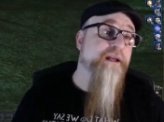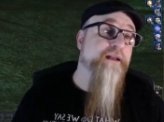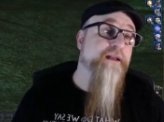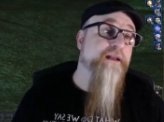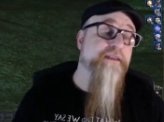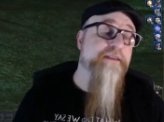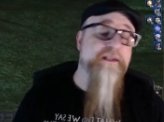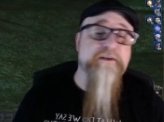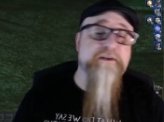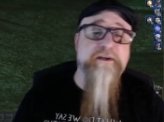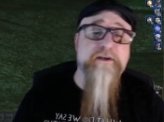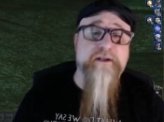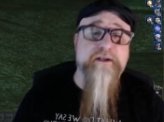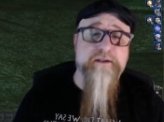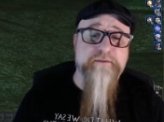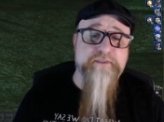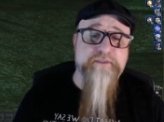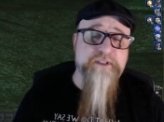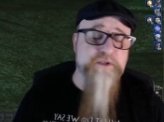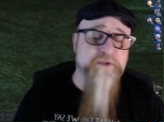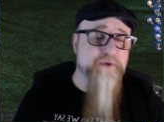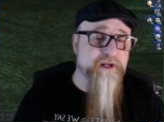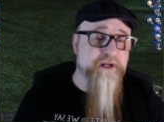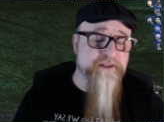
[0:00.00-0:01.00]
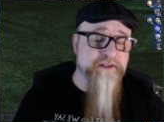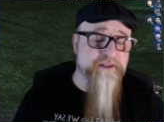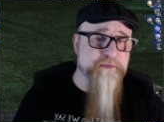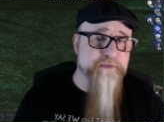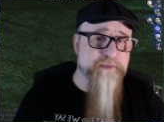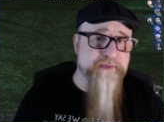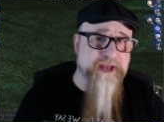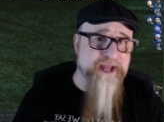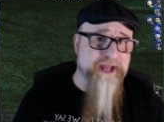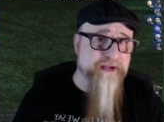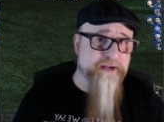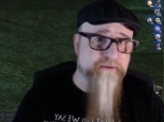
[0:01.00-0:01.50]
There are a few other
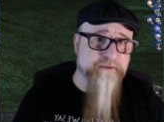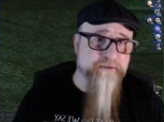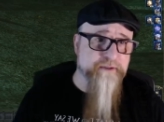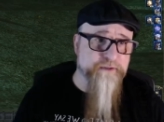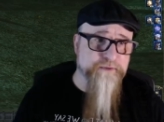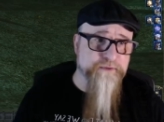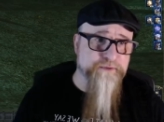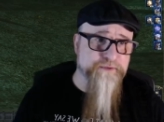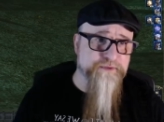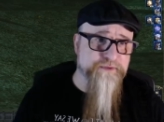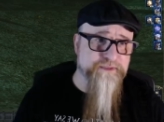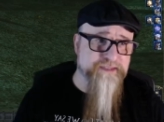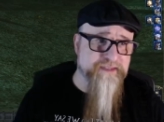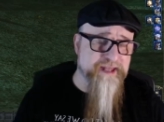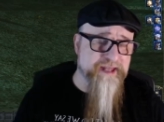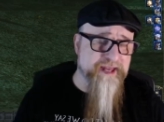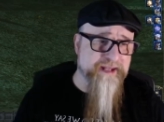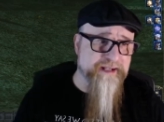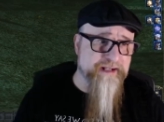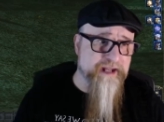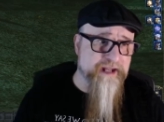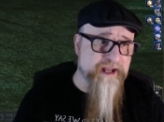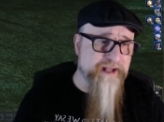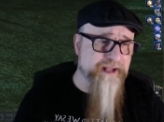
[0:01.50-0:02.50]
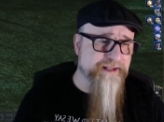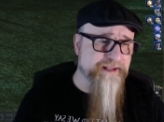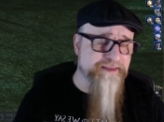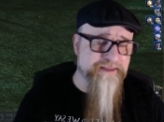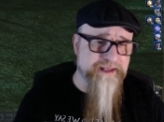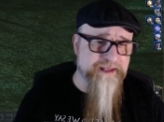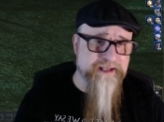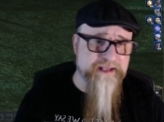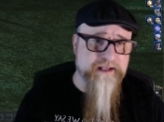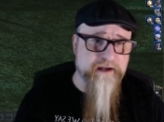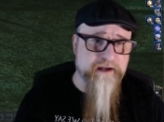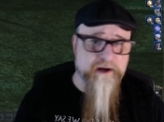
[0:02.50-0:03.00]
macros that I
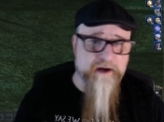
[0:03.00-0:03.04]
think